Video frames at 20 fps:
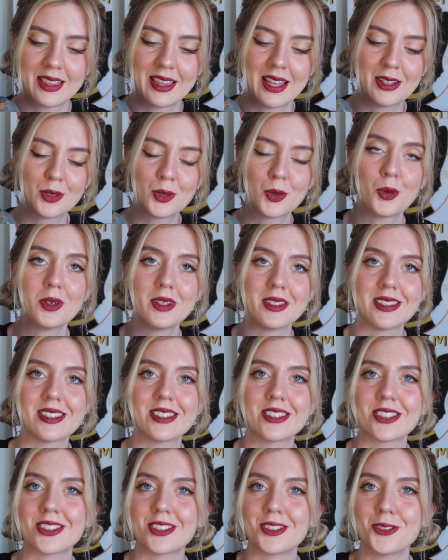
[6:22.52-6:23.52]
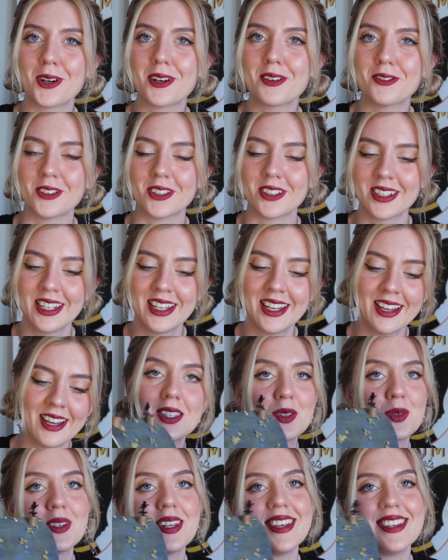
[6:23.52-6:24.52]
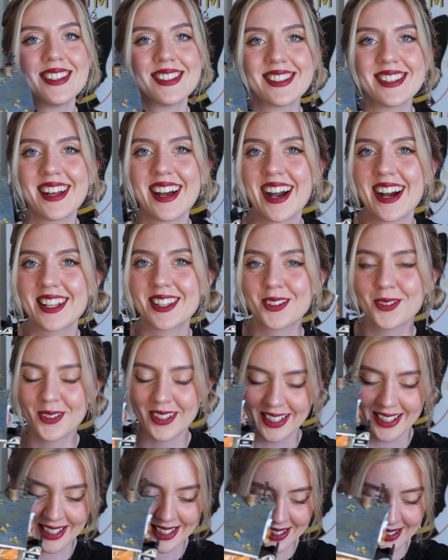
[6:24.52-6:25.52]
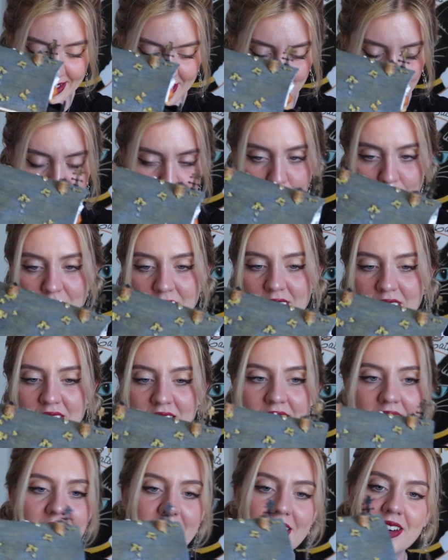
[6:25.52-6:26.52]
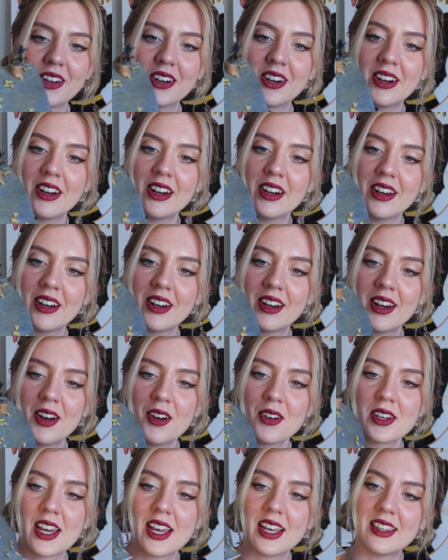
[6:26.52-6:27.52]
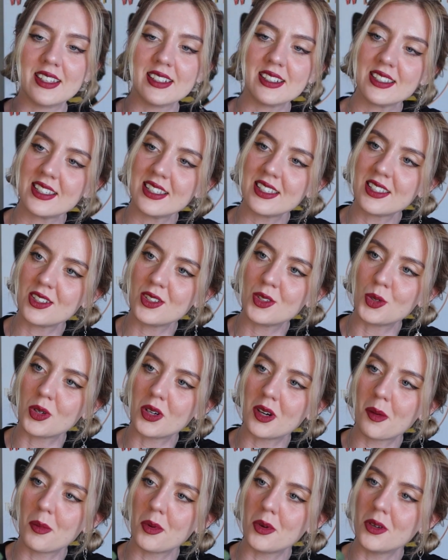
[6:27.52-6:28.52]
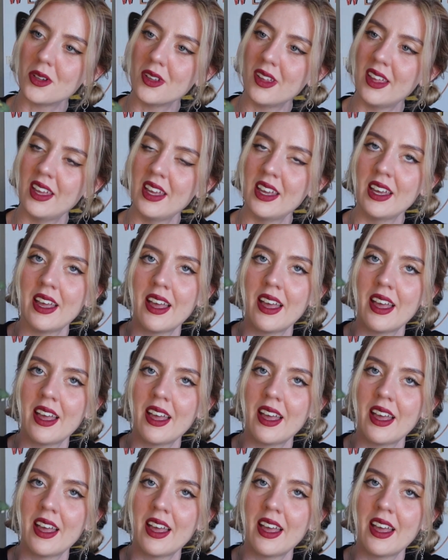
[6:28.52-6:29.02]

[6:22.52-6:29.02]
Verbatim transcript: That noise is just dreadful. This one is the Halloween movie theater. Okay, this is adorable.